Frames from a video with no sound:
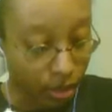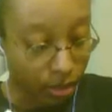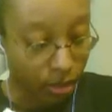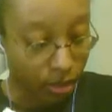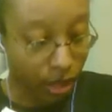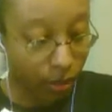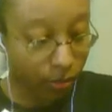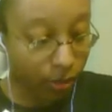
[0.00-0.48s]

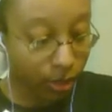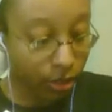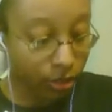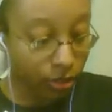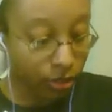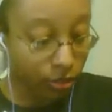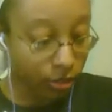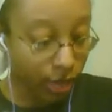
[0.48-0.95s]
So I'm going
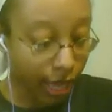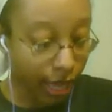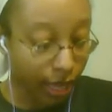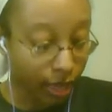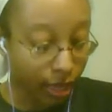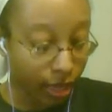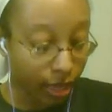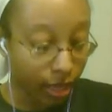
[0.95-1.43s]
to do
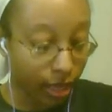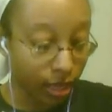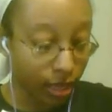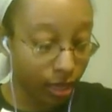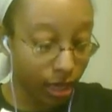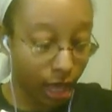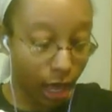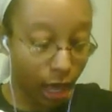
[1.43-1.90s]
that,
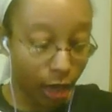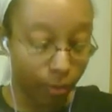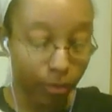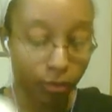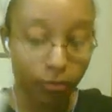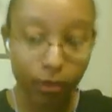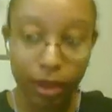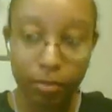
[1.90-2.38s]
and I'll
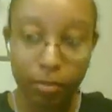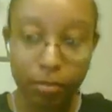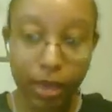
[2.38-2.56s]
be right